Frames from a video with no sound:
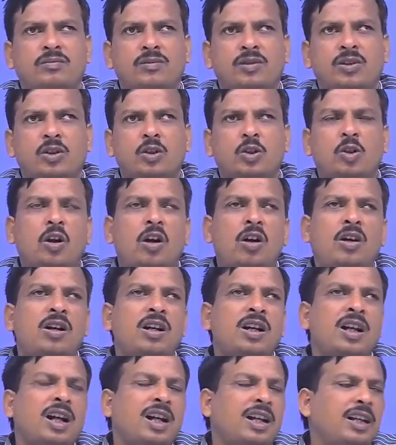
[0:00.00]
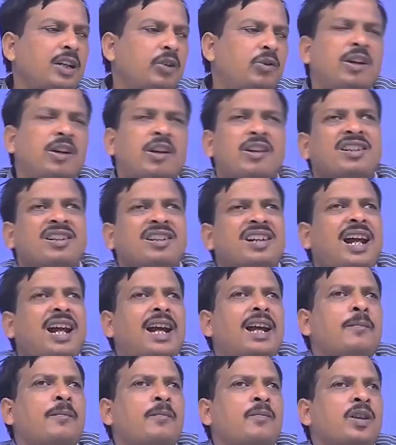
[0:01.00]
So, you cannot
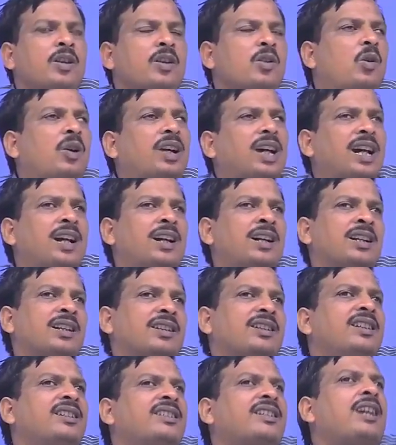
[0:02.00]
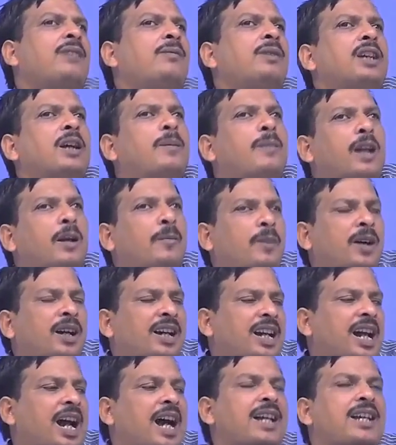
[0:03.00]
say okay, this can be developed by an
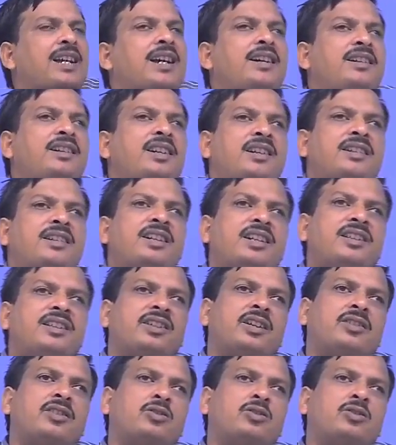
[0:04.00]
IIT teacher.